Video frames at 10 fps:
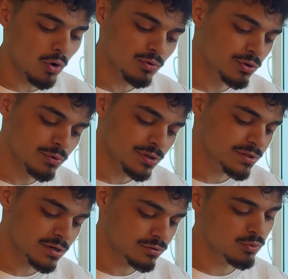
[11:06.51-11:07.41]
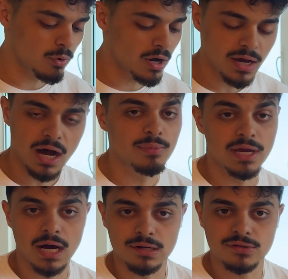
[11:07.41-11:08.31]
only really telling you what. I'll
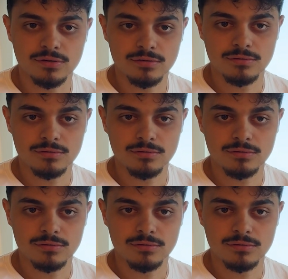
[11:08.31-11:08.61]
be honest.